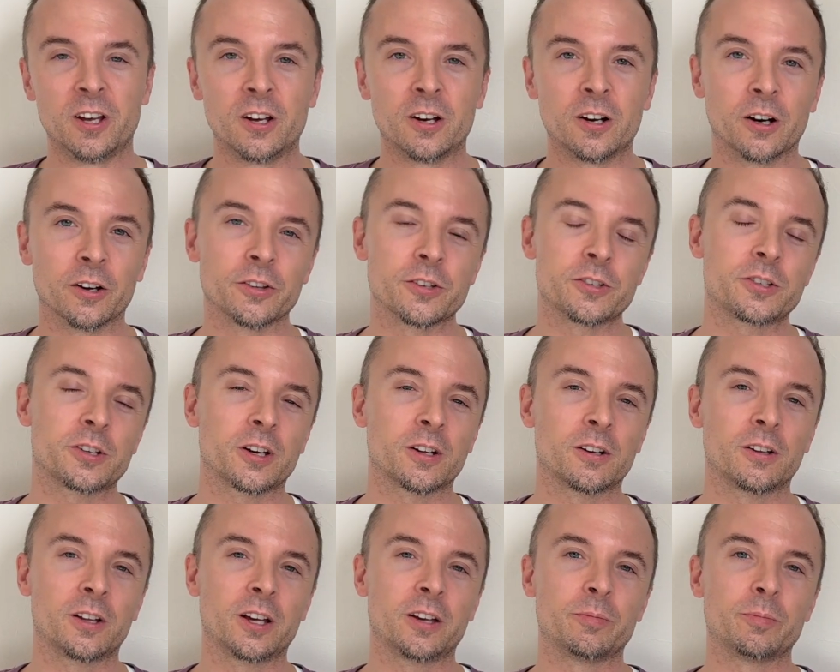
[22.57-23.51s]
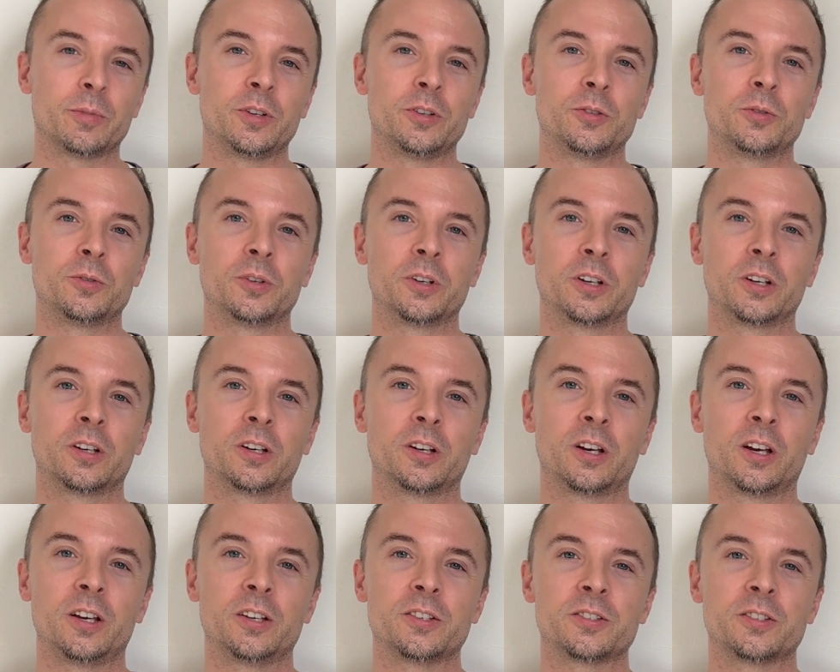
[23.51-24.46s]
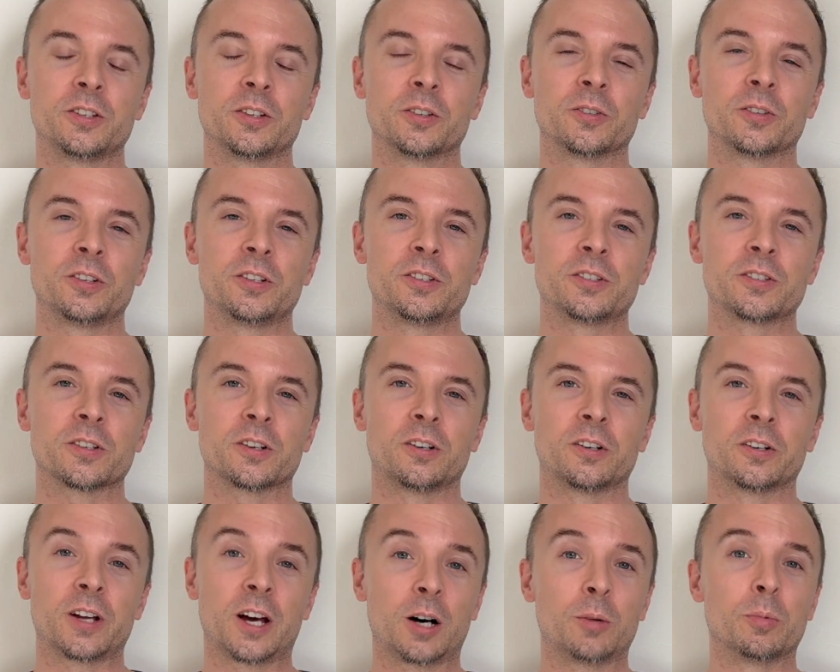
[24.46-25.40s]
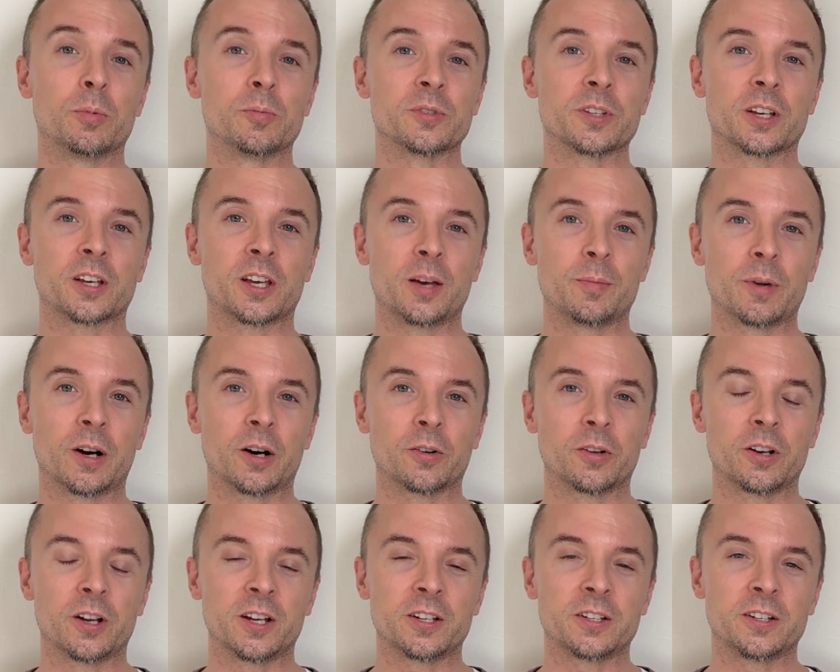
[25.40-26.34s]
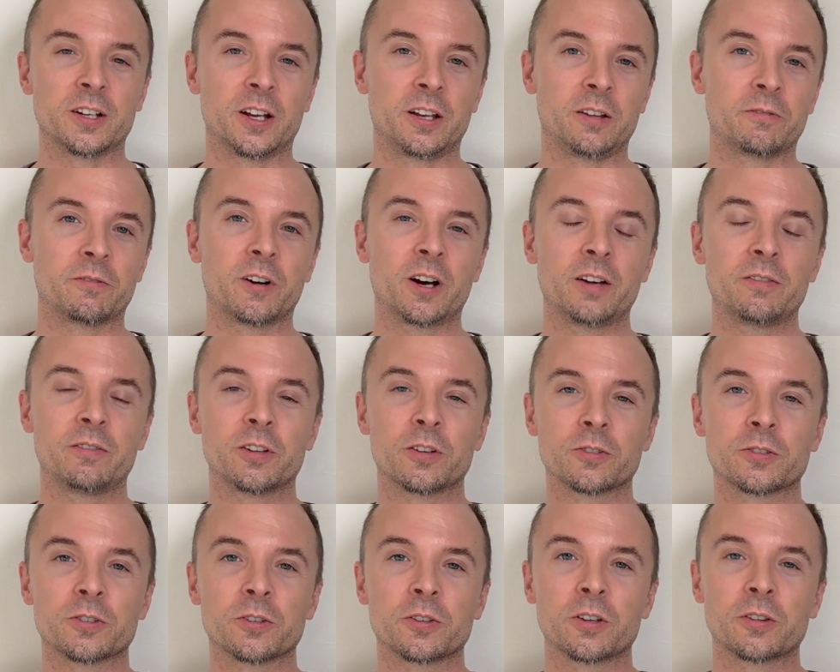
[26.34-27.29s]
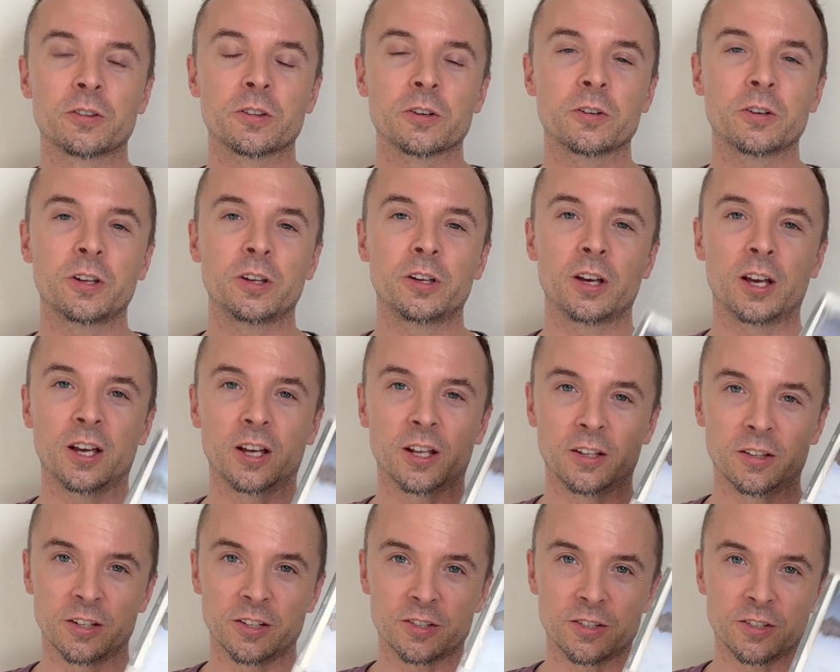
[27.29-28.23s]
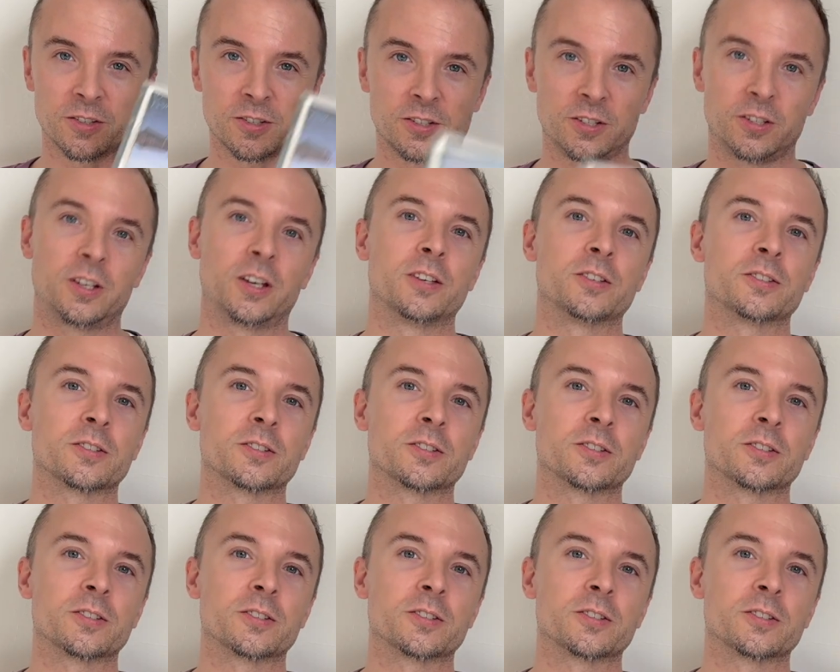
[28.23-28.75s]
On this channel I have been doing a series on albums that came out in 1995 that are turning 30, and this is today's